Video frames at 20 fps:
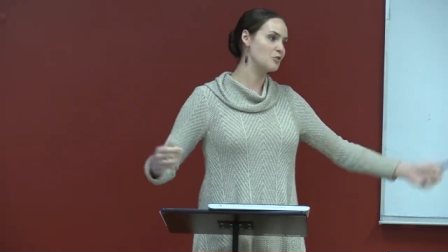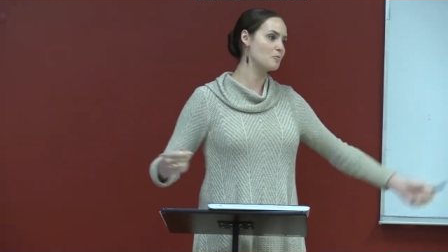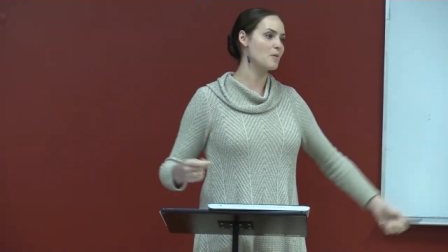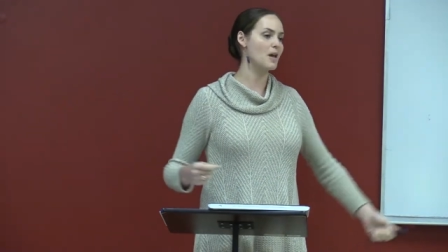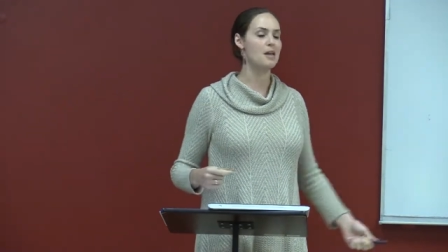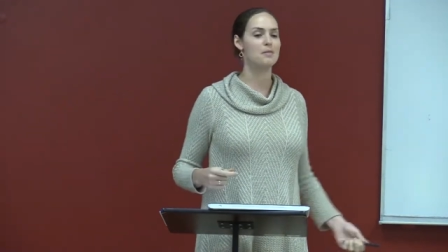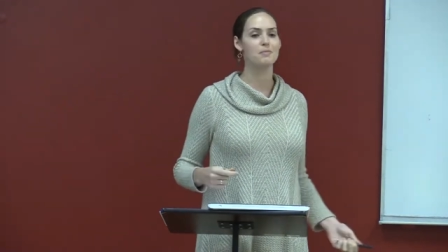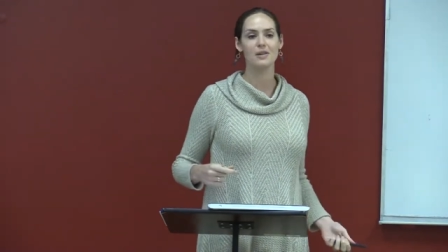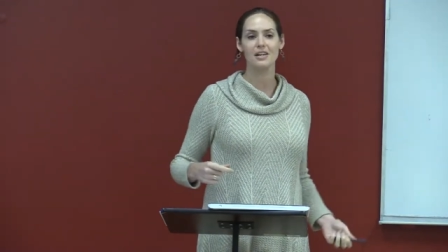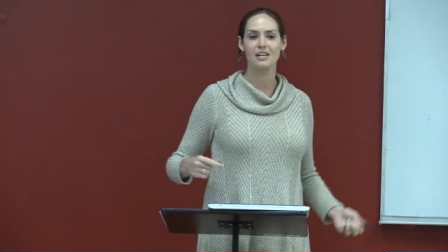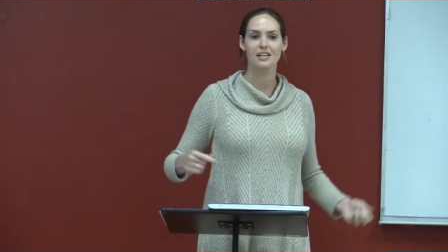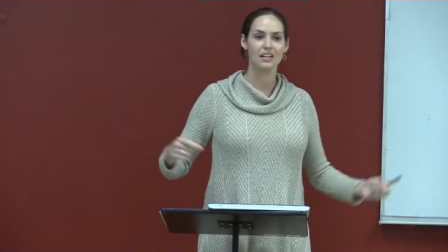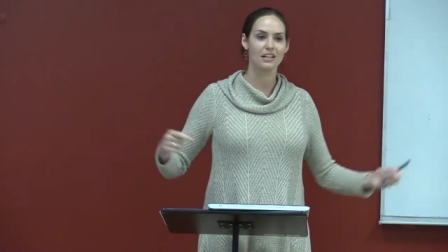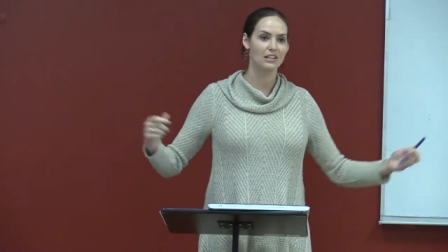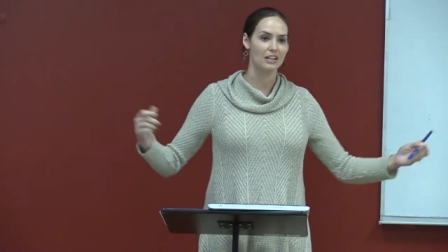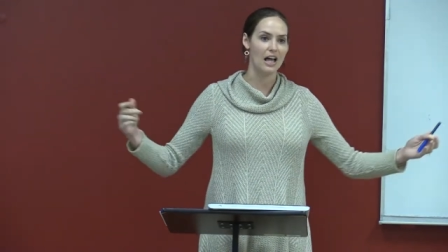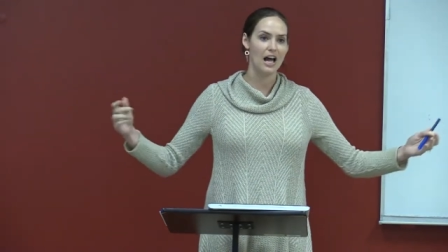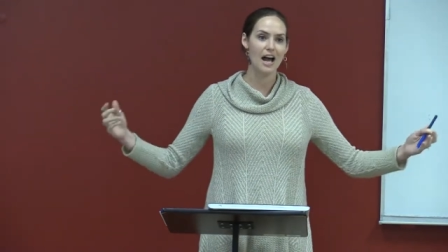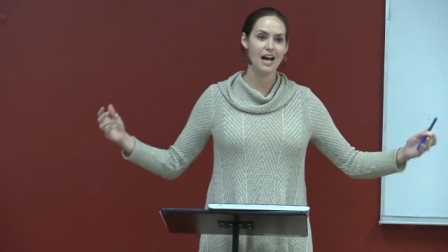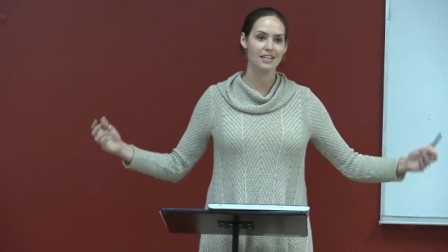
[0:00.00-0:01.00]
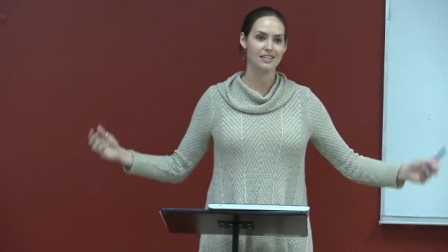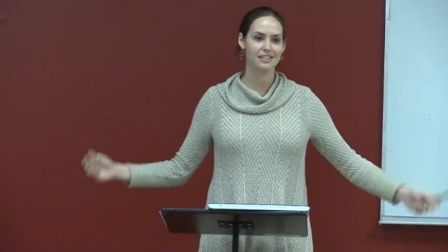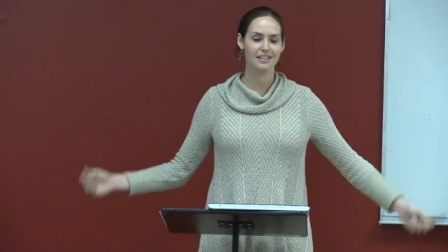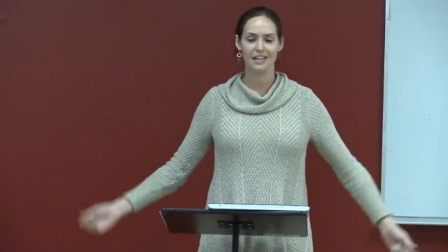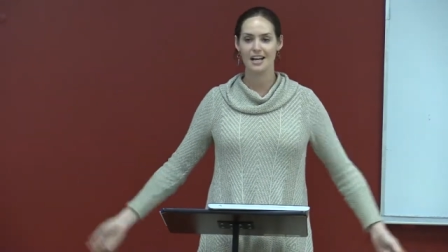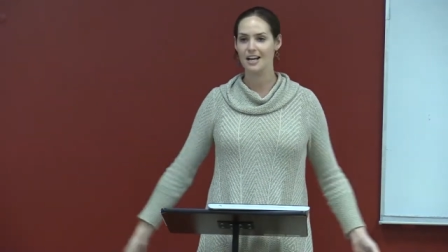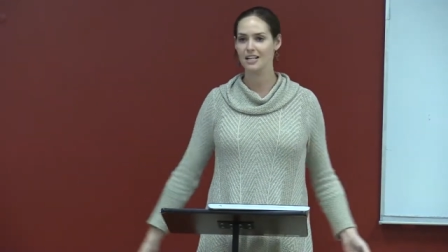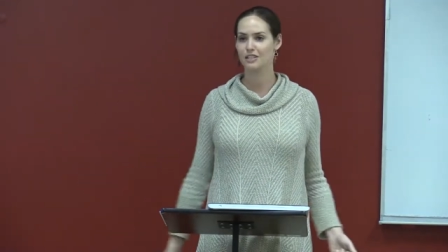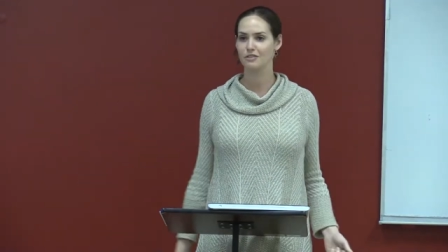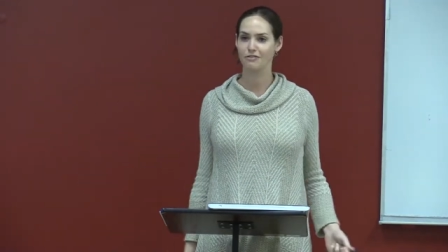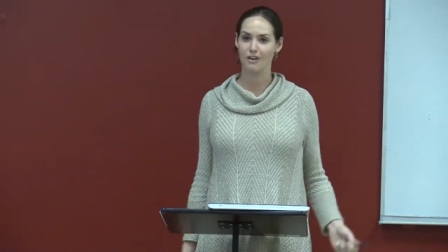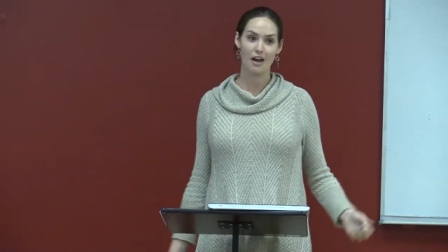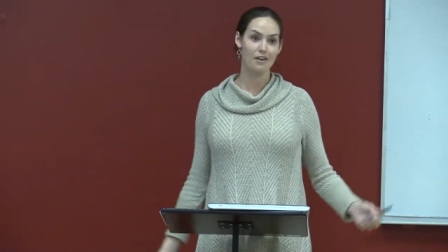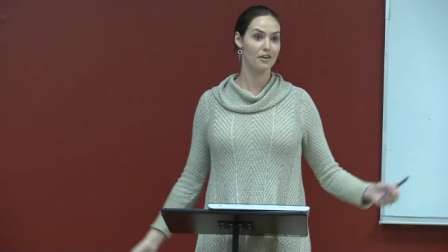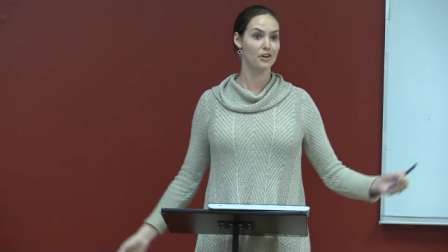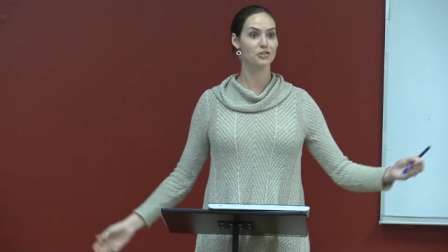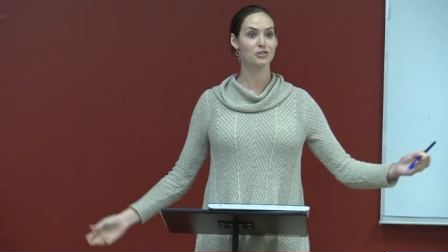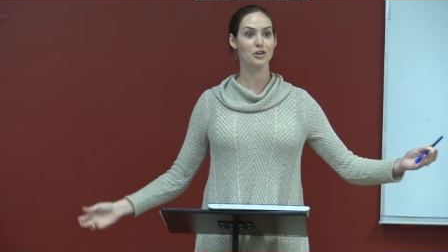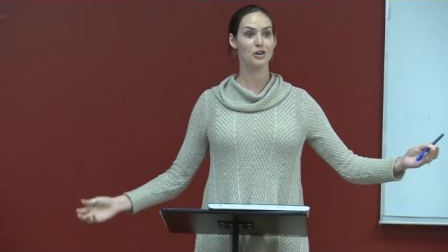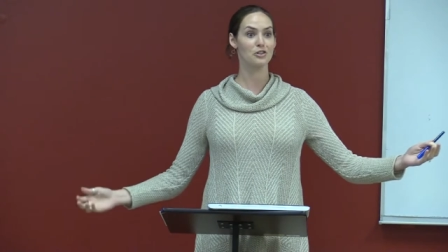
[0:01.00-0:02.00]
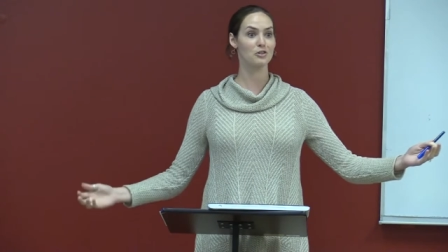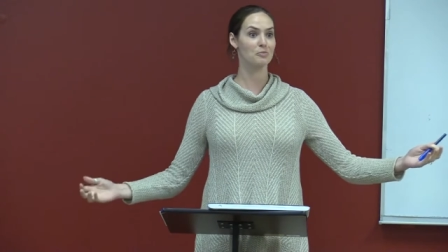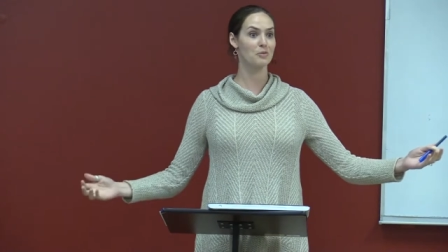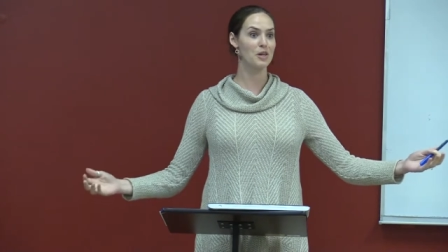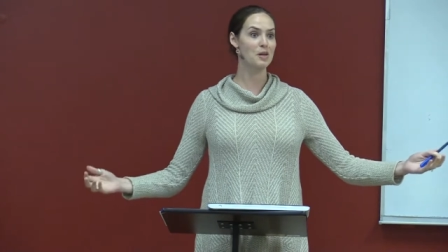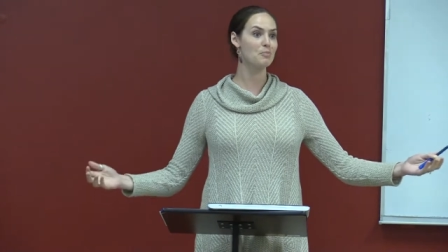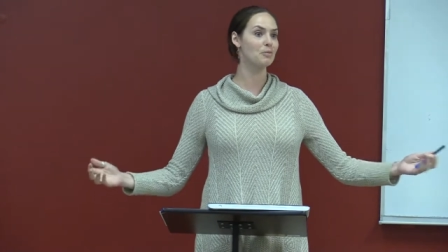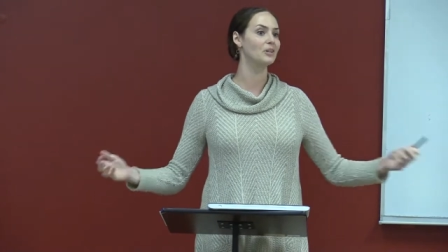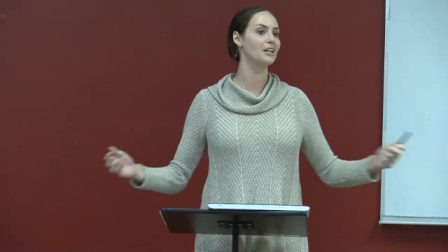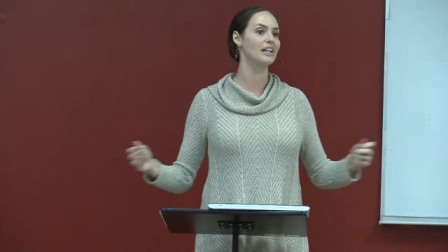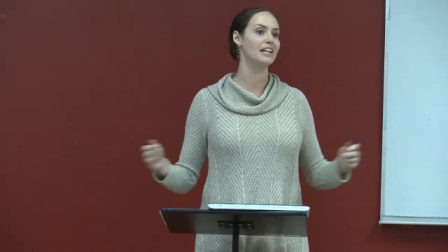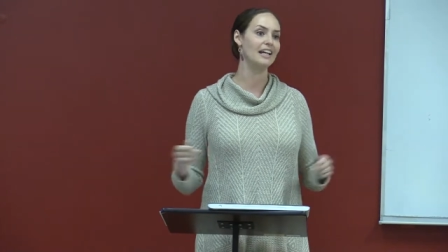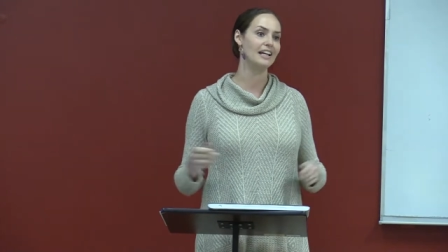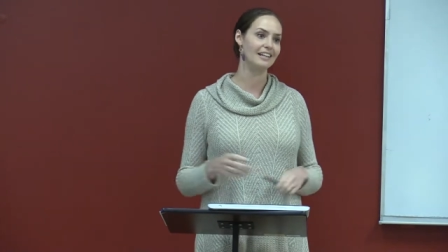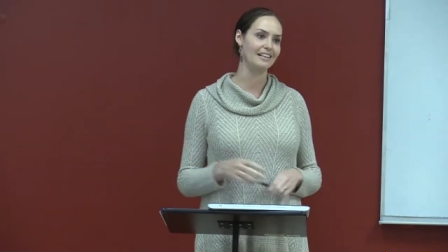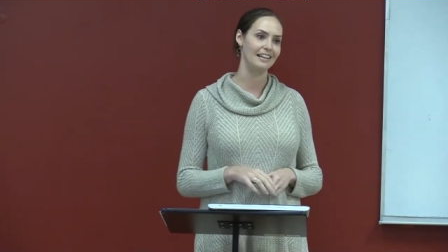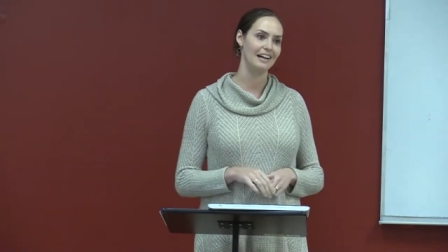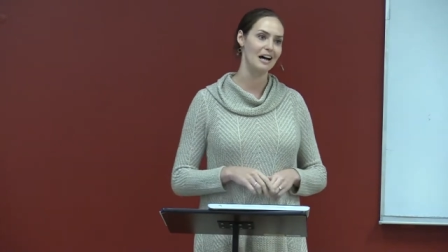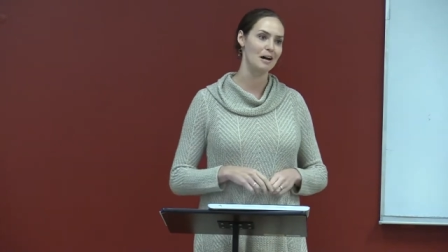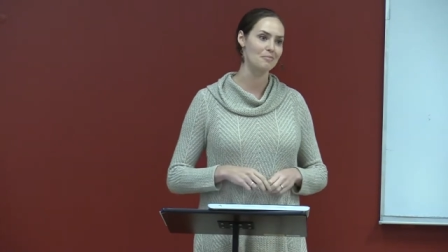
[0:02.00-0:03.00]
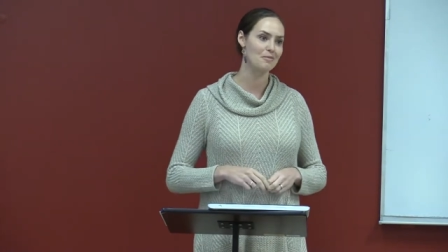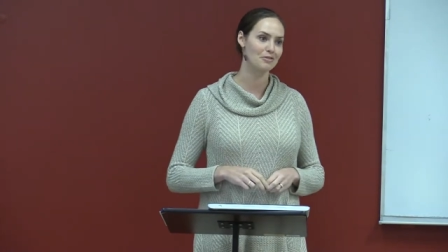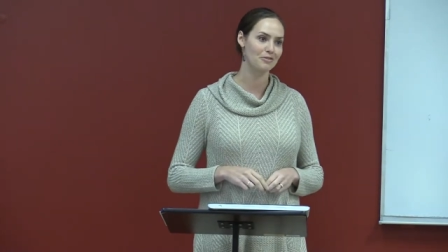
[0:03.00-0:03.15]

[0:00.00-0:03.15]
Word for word: You may be in a class that has five hundred other people in it um,